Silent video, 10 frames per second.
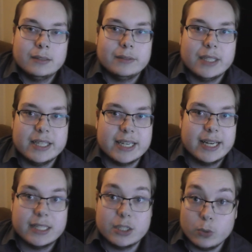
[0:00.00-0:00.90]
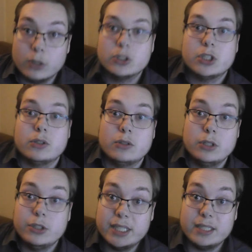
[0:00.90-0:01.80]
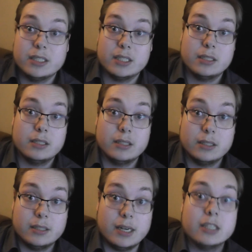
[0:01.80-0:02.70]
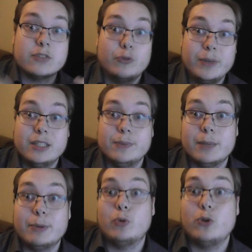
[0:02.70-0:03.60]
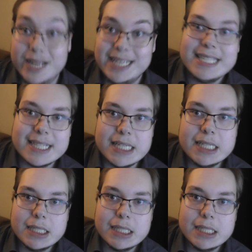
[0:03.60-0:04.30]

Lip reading: Let's say that you didn't ask for me to become a priest.